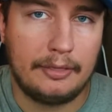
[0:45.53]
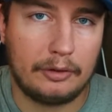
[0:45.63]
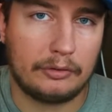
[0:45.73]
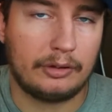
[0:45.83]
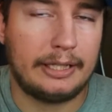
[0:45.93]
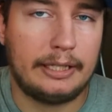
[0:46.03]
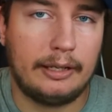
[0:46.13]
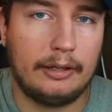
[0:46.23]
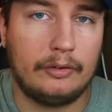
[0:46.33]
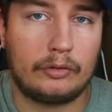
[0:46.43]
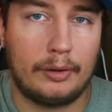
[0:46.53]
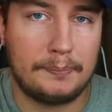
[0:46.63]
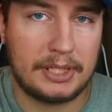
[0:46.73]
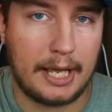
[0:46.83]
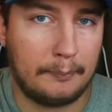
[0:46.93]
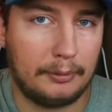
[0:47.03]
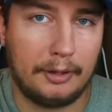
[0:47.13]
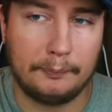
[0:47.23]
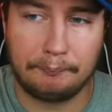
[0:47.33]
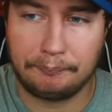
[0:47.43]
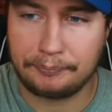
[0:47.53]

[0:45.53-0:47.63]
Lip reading: There's a link in the description down below.